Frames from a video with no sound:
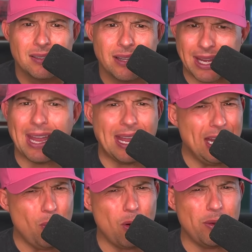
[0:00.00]
Like, can
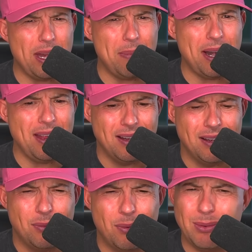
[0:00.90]
you work with anybody?
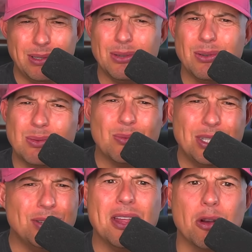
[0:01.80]
What's
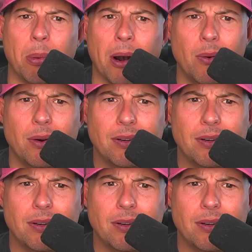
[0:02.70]
your deal, bro?